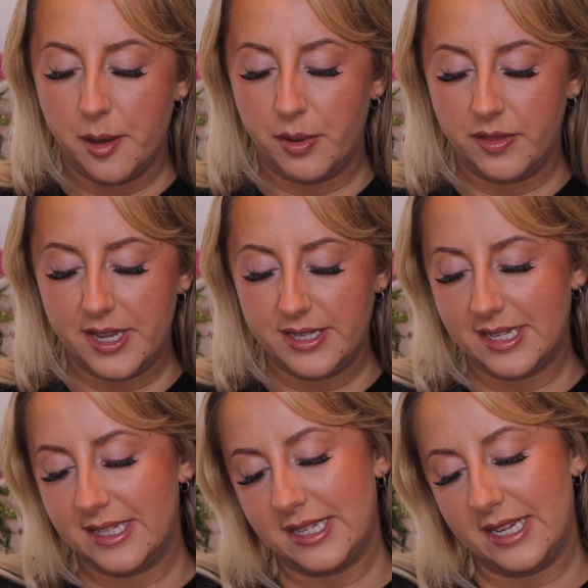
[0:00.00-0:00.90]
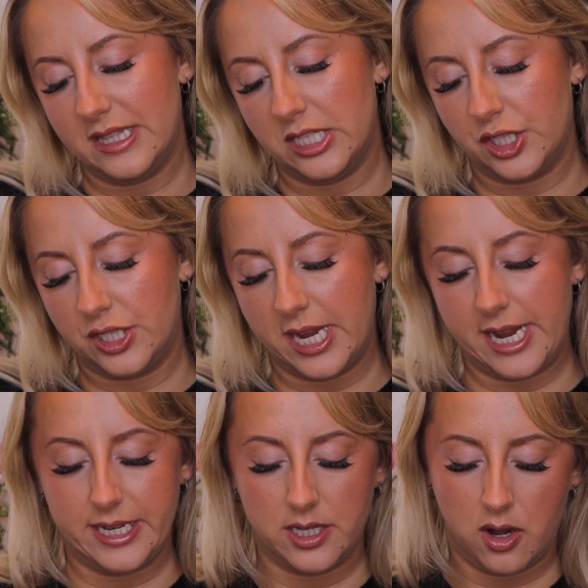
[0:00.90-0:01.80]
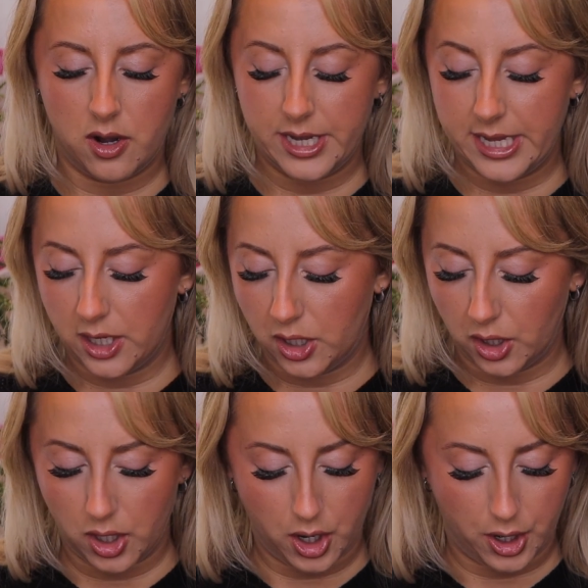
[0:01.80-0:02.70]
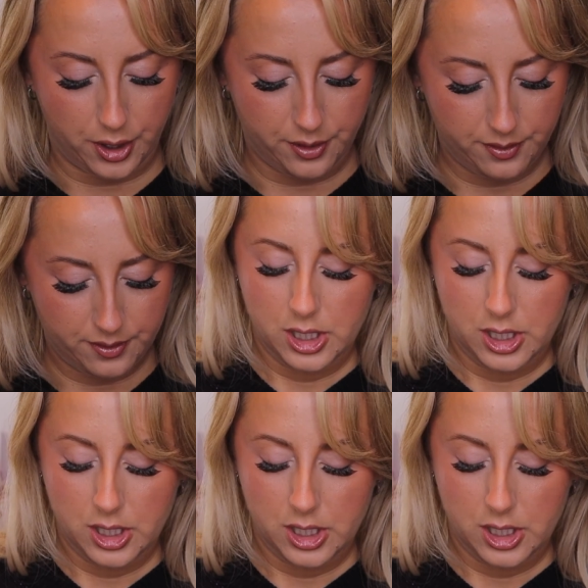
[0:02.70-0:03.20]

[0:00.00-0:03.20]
But this is in the shade Honey Glow,